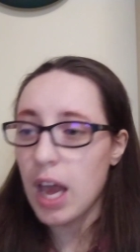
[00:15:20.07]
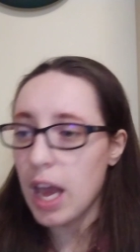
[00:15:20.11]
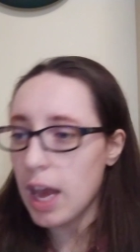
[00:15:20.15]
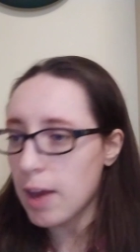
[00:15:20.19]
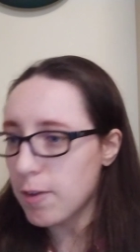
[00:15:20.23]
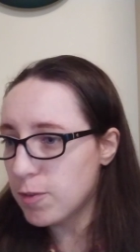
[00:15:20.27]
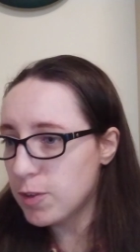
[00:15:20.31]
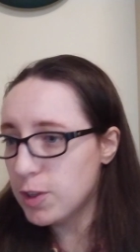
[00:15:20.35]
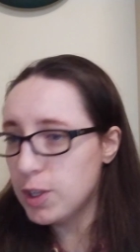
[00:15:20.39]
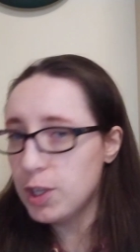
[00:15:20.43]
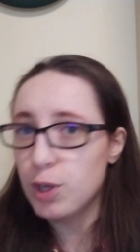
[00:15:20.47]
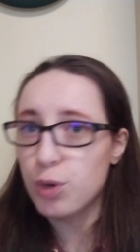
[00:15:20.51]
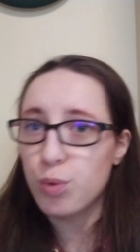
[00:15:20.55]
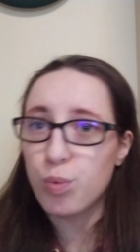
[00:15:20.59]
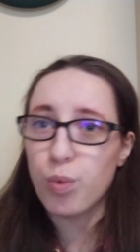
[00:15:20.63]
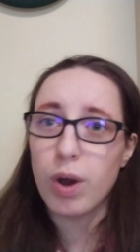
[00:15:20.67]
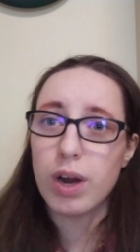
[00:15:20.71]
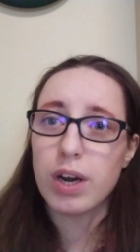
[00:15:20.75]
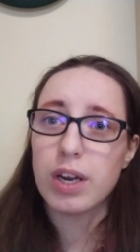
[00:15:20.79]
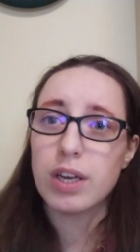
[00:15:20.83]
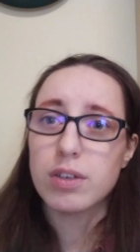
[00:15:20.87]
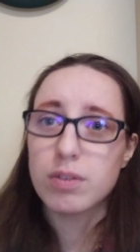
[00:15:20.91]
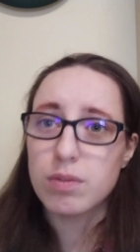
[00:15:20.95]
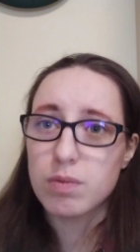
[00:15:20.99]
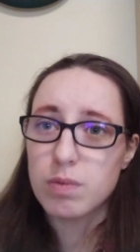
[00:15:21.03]
if you
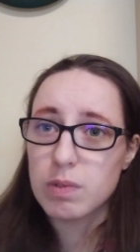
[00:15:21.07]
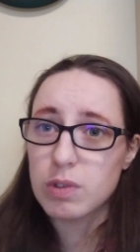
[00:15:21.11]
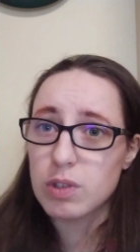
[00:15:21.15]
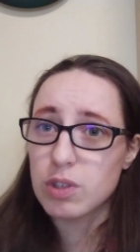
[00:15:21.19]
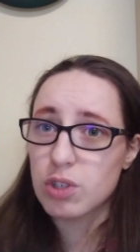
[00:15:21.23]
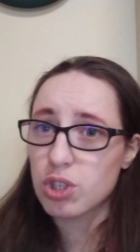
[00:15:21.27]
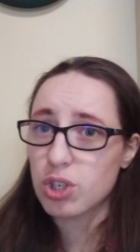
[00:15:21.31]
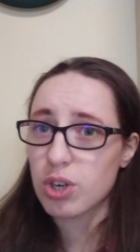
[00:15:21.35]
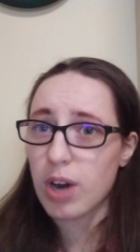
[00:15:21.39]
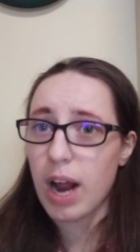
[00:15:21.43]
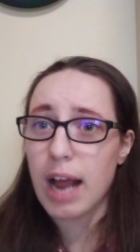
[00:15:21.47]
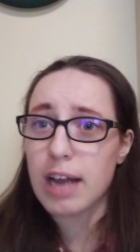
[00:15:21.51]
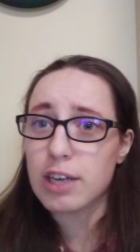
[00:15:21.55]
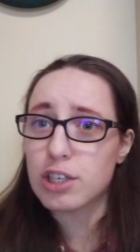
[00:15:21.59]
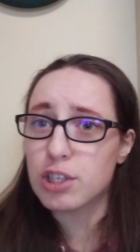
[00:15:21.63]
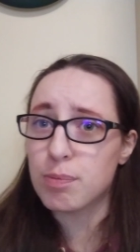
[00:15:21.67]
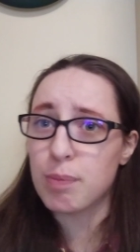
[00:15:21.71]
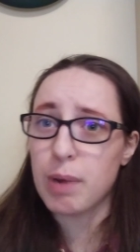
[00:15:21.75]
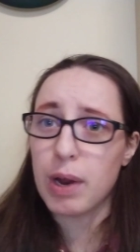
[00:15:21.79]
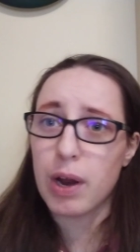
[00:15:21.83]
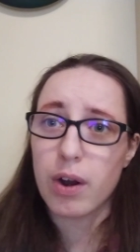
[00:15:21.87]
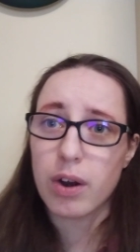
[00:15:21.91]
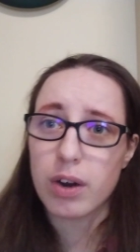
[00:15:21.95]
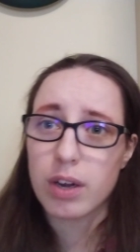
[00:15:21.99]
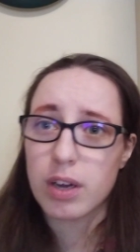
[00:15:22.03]
want to trash
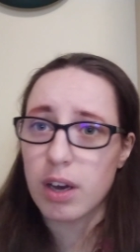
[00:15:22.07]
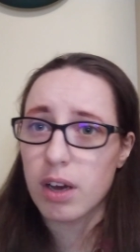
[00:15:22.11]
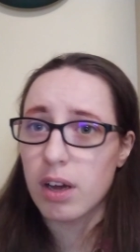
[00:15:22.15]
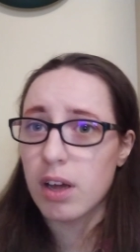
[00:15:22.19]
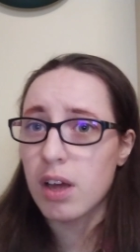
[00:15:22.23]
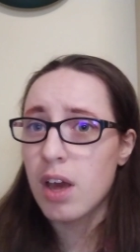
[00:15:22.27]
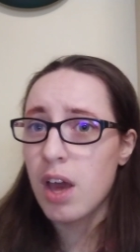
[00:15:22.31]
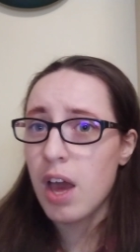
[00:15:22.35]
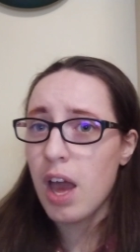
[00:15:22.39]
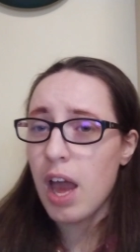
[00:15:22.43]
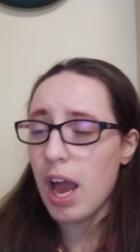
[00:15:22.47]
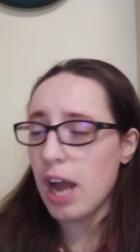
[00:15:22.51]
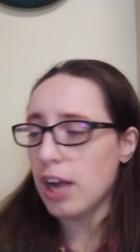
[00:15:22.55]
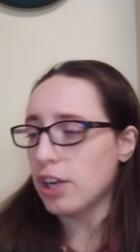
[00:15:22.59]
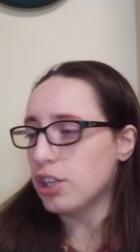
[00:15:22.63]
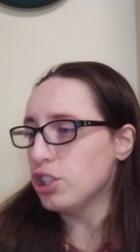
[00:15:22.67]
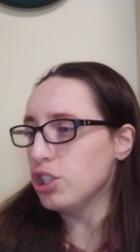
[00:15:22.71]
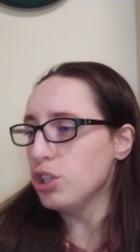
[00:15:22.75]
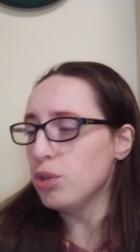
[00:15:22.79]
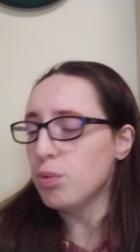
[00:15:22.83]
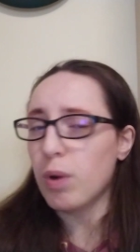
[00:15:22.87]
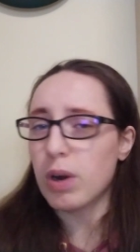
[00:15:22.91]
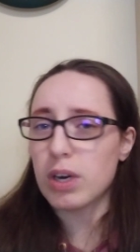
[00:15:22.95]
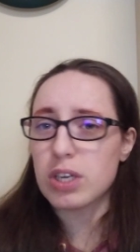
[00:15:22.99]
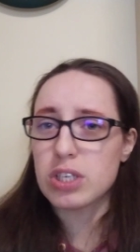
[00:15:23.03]
America and
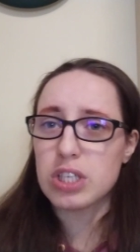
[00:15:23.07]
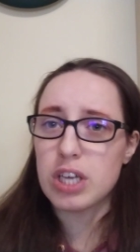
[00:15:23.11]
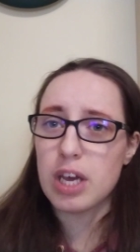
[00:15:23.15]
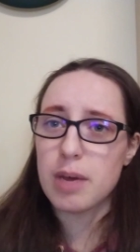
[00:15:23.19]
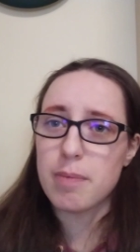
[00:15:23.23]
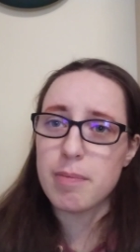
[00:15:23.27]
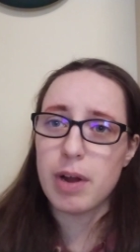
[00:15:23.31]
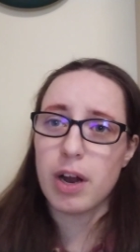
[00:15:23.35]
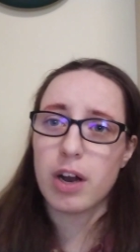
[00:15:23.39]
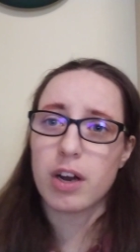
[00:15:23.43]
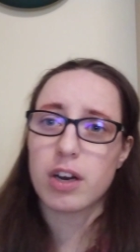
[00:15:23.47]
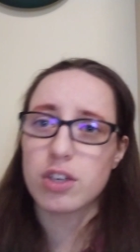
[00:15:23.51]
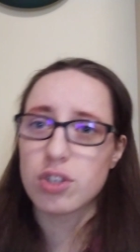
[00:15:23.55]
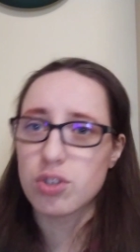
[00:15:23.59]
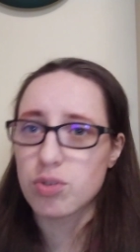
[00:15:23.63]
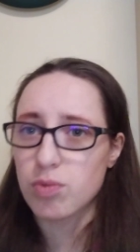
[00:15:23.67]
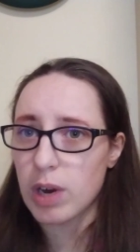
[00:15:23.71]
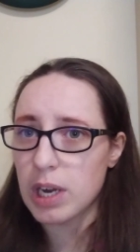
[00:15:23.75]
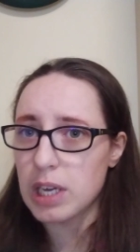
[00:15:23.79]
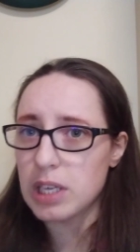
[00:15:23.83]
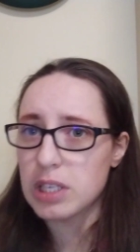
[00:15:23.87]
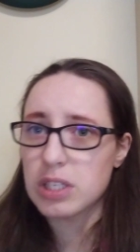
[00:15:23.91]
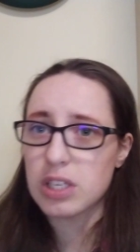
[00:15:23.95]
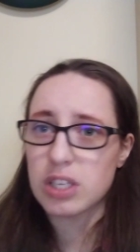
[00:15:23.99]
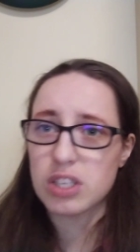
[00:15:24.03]
you want to say America's
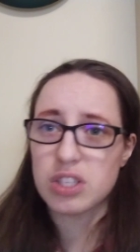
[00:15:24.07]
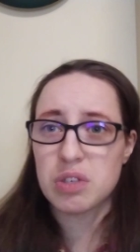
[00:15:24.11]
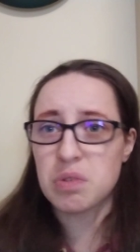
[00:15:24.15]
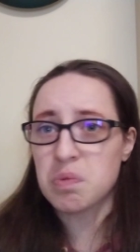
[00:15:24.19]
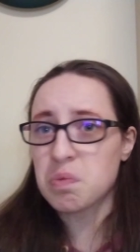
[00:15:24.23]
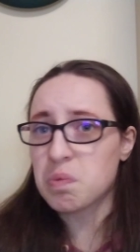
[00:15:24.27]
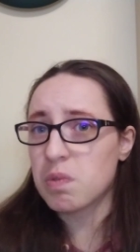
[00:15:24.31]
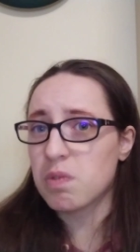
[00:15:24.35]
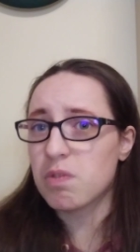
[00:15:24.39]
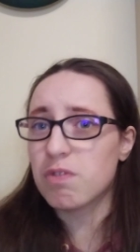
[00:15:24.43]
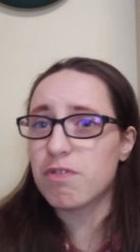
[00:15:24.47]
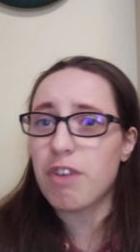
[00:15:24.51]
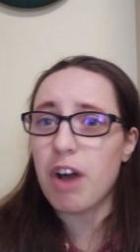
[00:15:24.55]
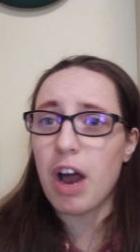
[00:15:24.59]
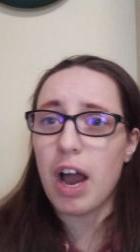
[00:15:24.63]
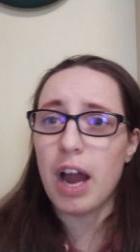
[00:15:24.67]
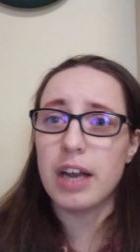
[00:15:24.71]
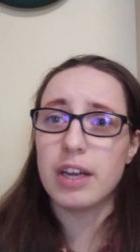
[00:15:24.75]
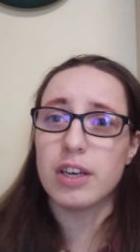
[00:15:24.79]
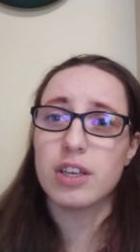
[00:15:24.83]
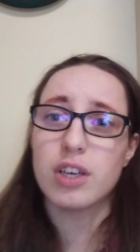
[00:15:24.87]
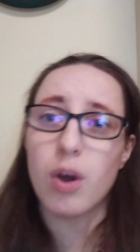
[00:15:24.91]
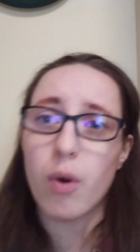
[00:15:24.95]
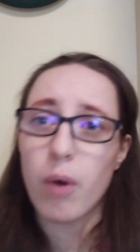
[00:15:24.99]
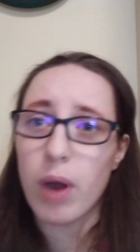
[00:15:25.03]
racist,
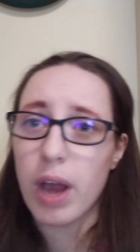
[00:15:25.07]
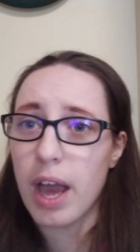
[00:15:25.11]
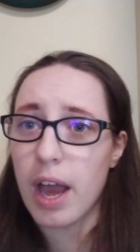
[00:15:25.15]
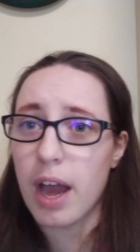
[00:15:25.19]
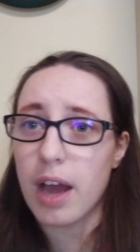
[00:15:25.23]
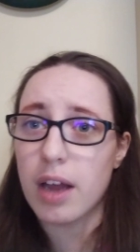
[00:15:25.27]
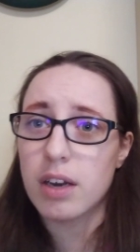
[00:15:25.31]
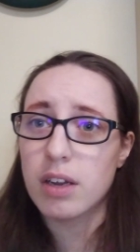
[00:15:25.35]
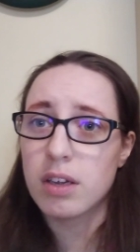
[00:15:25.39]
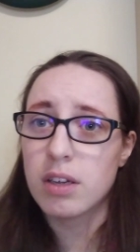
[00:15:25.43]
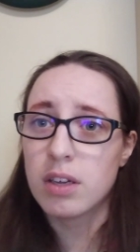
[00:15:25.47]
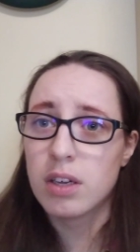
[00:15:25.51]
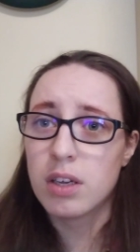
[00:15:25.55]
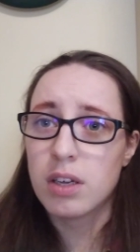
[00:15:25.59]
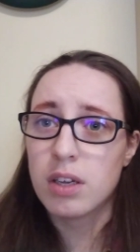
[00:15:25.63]
fine, go ahead.